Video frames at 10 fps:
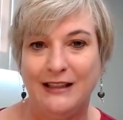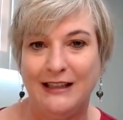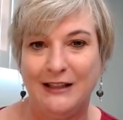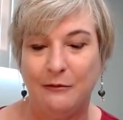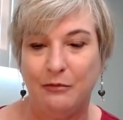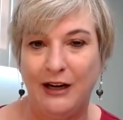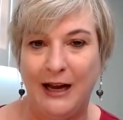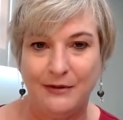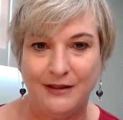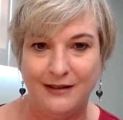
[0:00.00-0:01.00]
And so
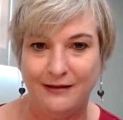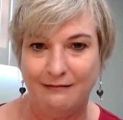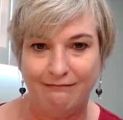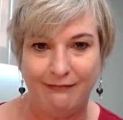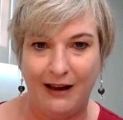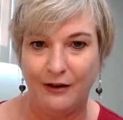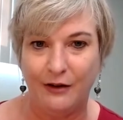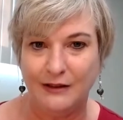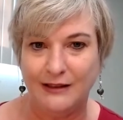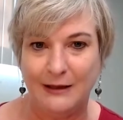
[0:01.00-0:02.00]
perhaps, I don't
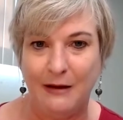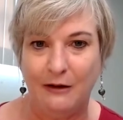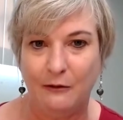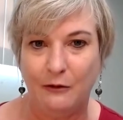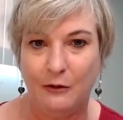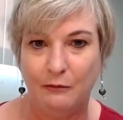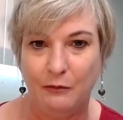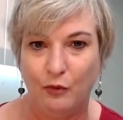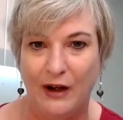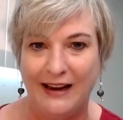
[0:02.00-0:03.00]
know, somehow it will
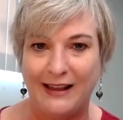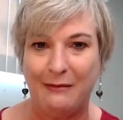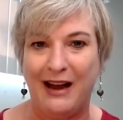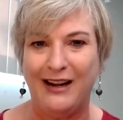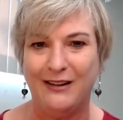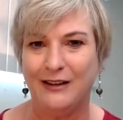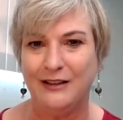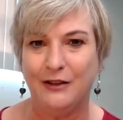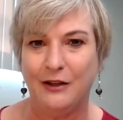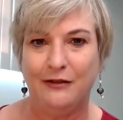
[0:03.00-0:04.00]
rank them higher on
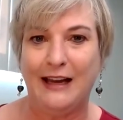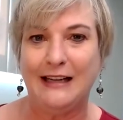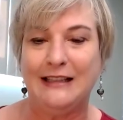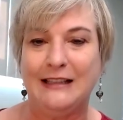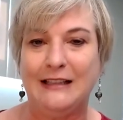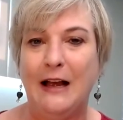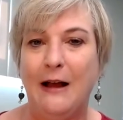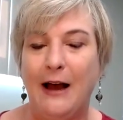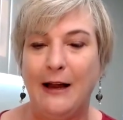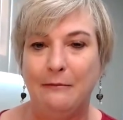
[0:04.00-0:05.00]
your notifications.
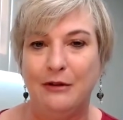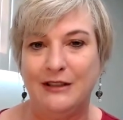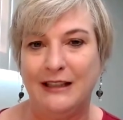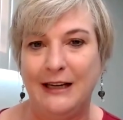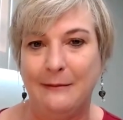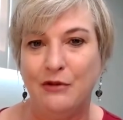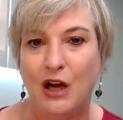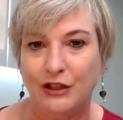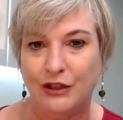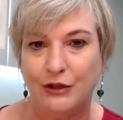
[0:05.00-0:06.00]
I personally am
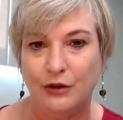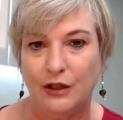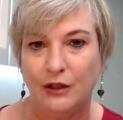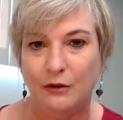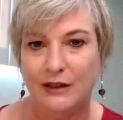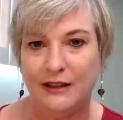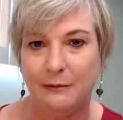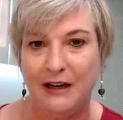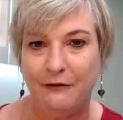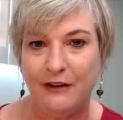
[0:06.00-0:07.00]
not sure what the
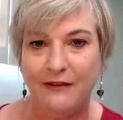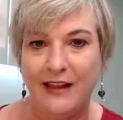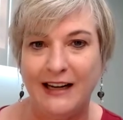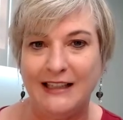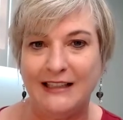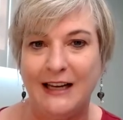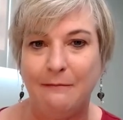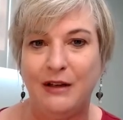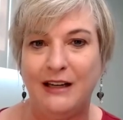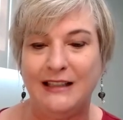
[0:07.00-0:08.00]
benefit of that is yet,
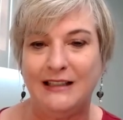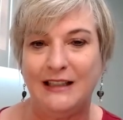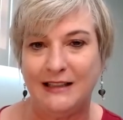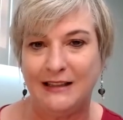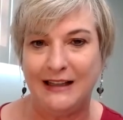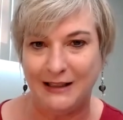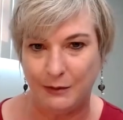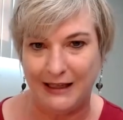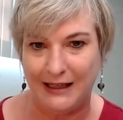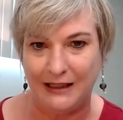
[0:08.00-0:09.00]
but it's just, that's
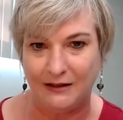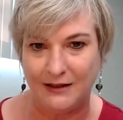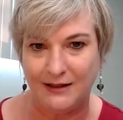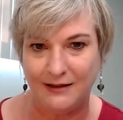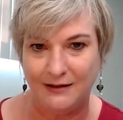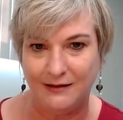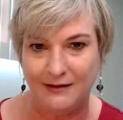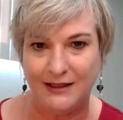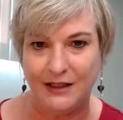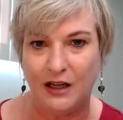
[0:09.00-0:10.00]
what that little
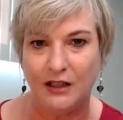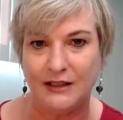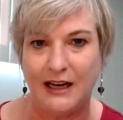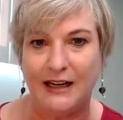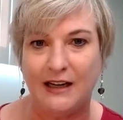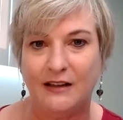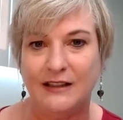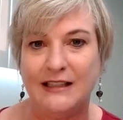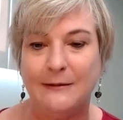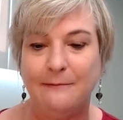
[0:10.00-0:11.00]
stars icon
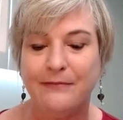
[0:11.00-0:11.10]
is.